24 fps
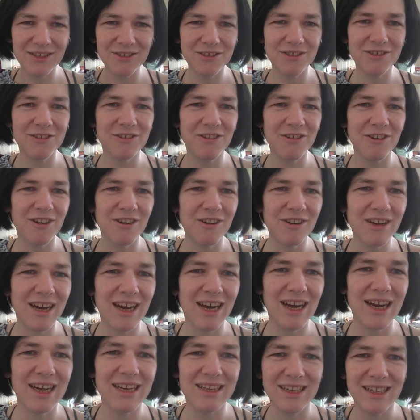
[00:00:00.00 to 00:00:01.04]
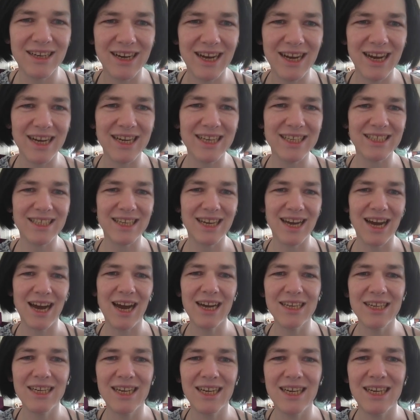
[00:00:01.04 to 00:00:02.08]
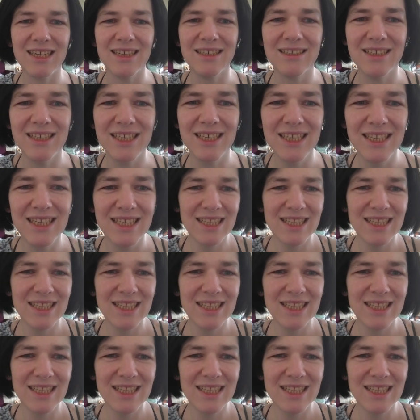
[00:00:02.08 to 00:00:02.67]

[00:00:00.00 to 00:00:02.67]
Tudor dog and Granny's garden.